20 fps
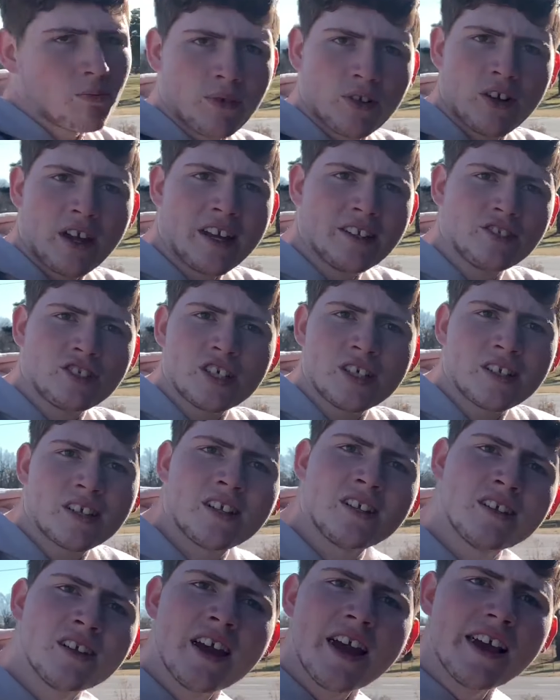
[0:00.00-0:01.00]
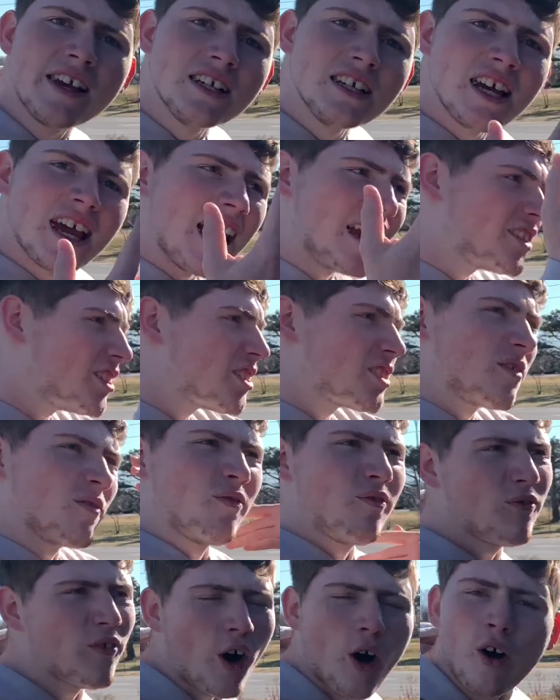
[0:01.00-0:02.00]
your engine and it doesn't
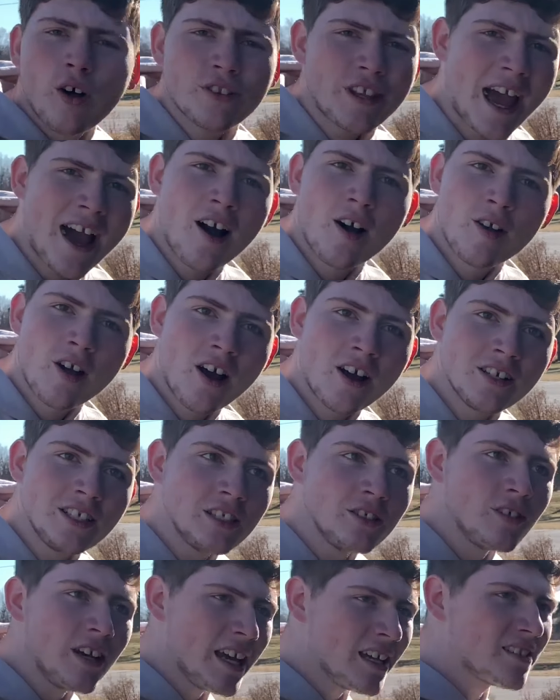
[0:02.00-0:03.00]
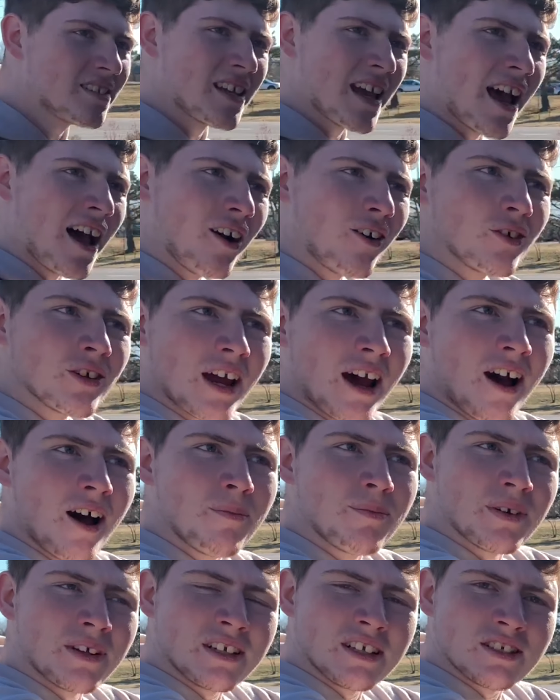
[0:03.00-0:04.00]
fall down on you. It's held
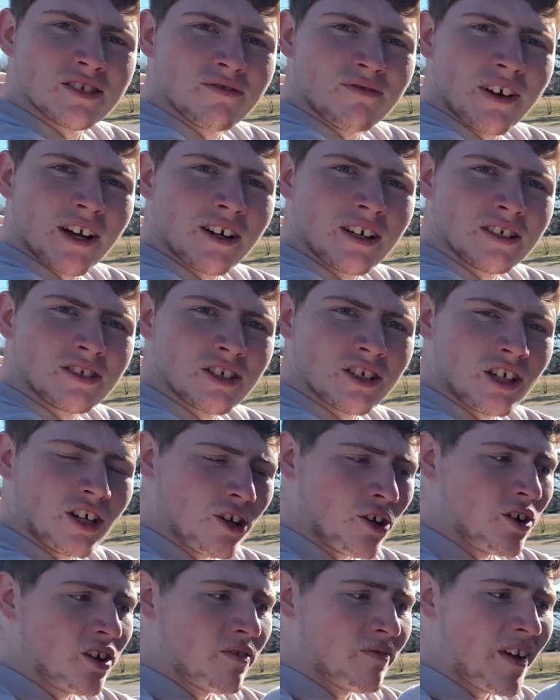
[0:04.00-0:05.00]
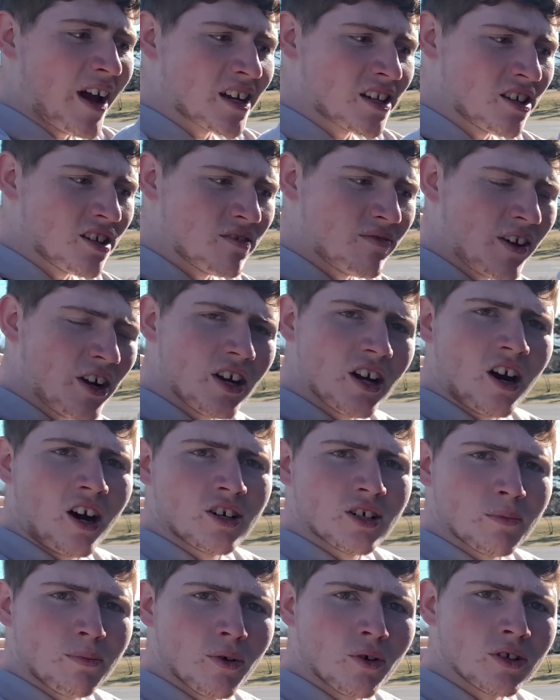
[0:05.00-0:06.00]
up and it's very secure. And in fact, it's very
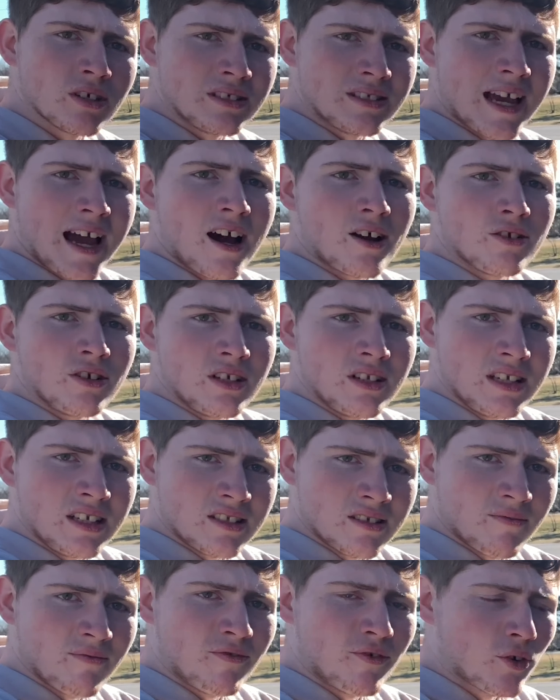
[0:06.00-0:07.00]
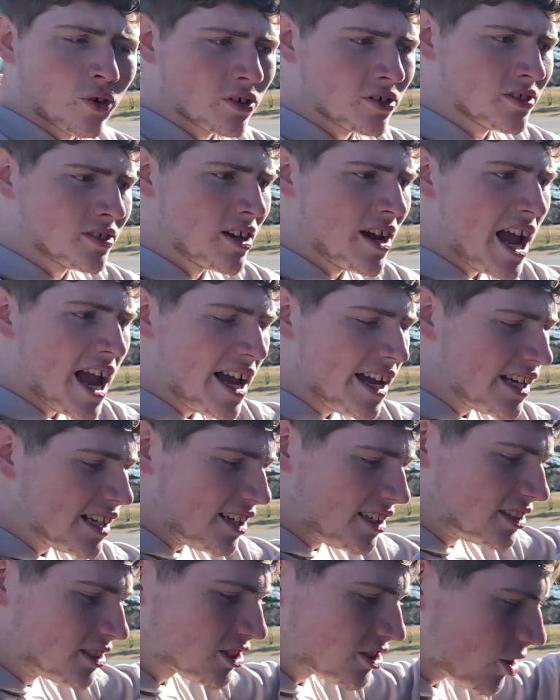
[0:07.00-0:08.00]
hard to pull it down. You need some force.
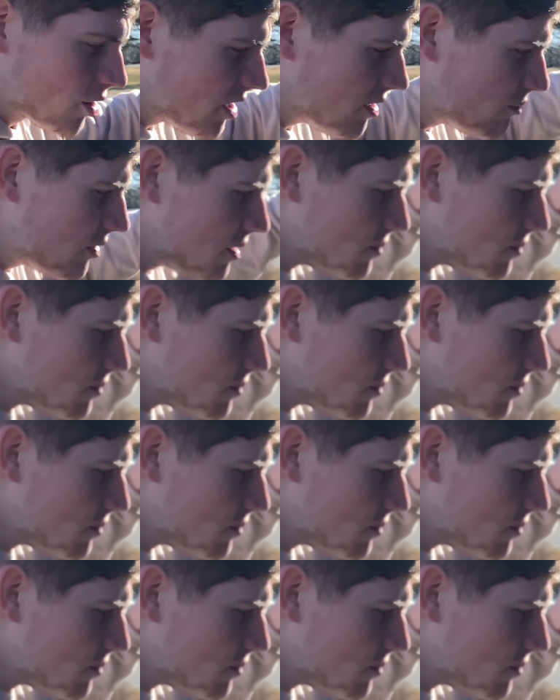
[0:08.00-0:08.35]
So then we